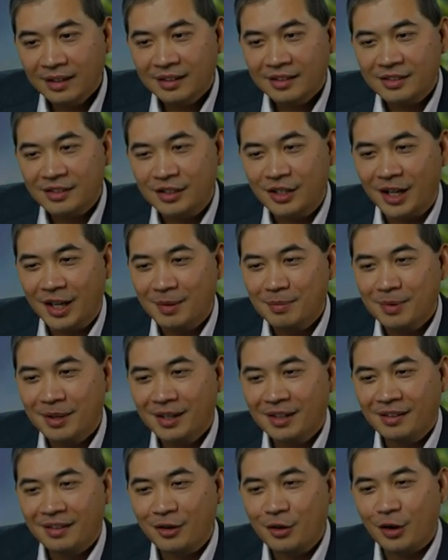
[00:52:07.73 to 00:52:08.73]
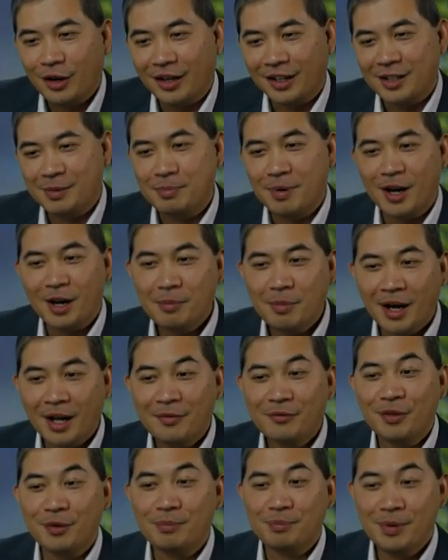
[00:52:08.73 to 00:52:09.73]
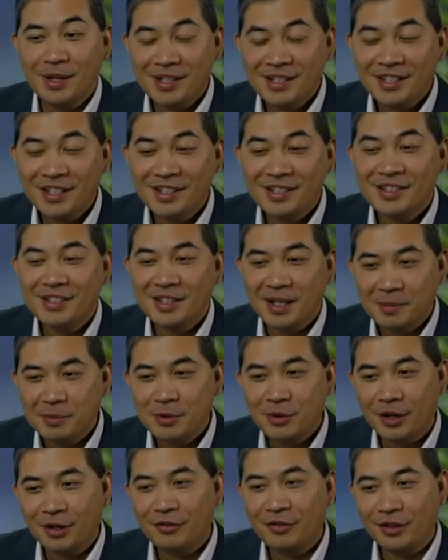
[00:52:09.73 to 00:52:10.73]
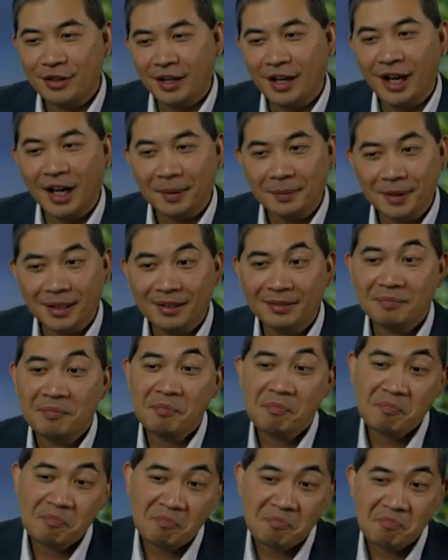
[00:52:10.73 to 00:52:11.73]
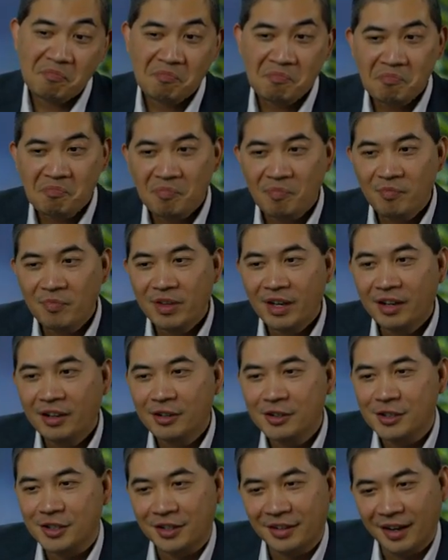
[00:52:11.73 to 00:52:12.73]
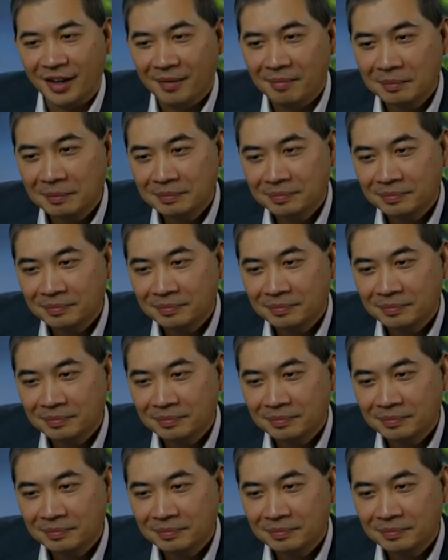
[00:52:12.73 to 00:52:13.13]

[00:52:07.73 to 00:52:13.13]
JB Aquatics, bare bottom for business, substrate for the hobby. Yeah, I could see that.